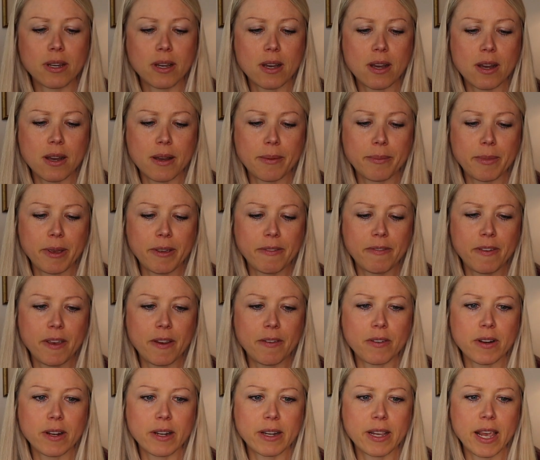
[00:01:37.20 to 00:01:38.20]
my
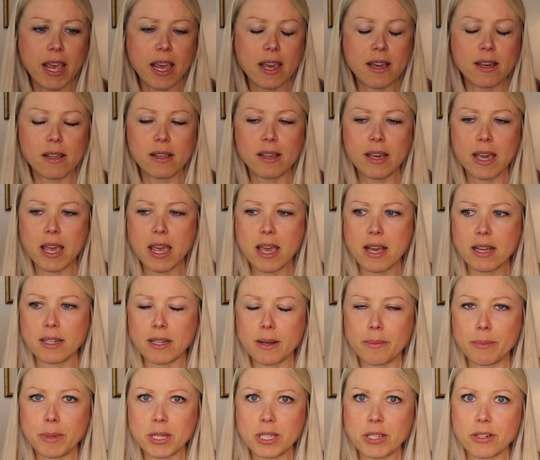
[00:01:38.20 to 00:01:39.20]
favorite, kale
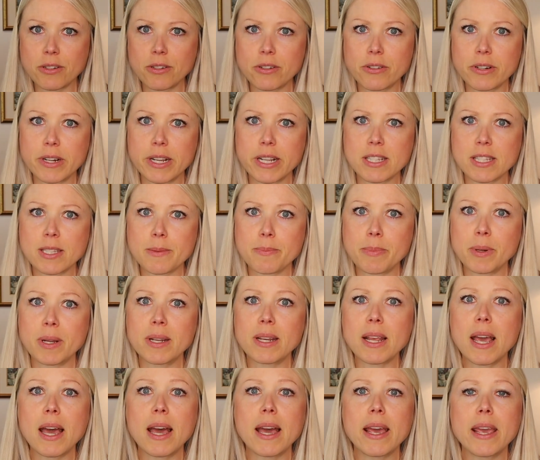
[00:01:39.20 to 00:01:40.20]
and mustard greens,
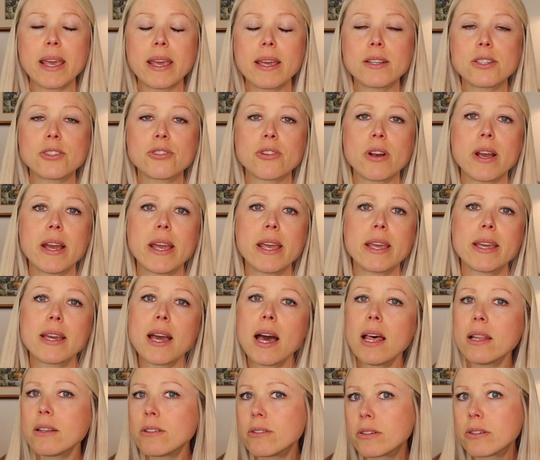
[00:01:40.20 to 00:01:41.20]
but I try
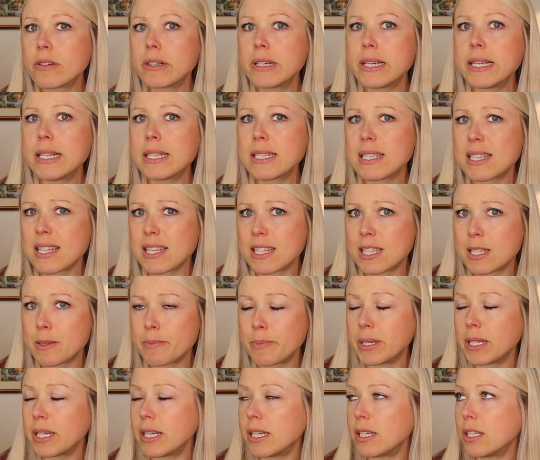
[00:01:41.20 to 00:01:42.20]
collard greens,
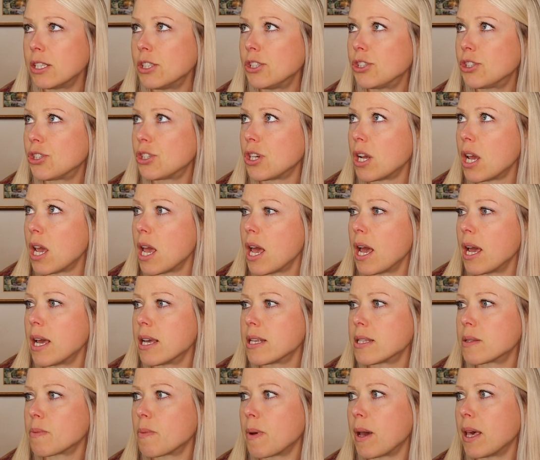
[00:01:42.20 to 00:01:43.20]
spinach,
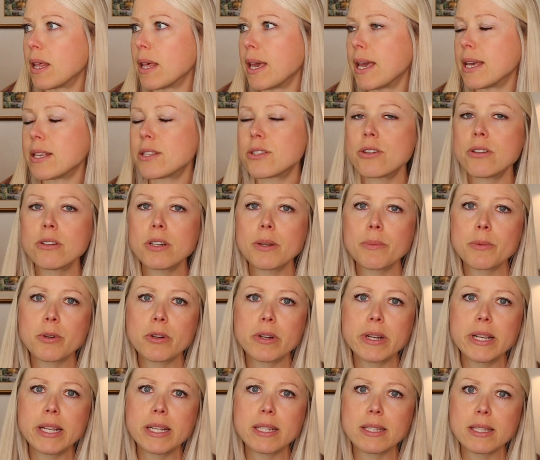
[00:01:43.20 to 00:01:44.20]
as well as turnip
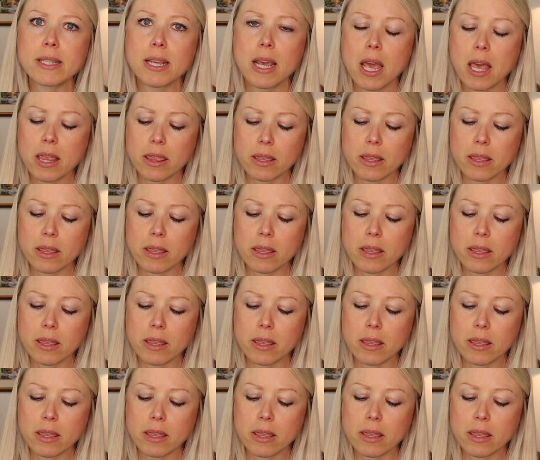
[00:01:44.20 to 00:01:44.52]
greens.